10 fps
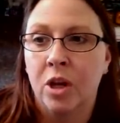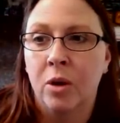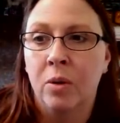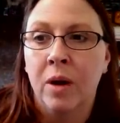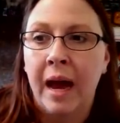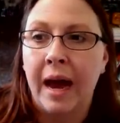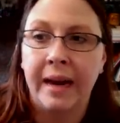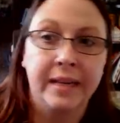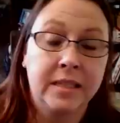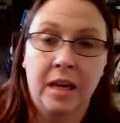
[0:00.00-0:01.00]
So
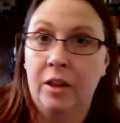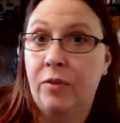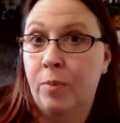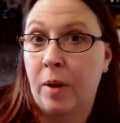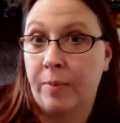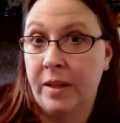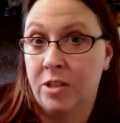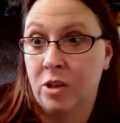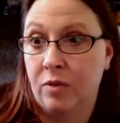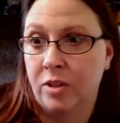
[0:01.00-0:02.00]
how do you tell if your puppy
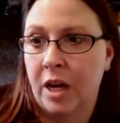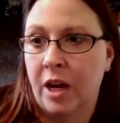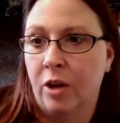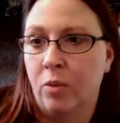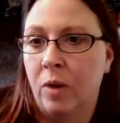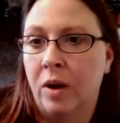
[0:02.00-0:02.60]
is overtired?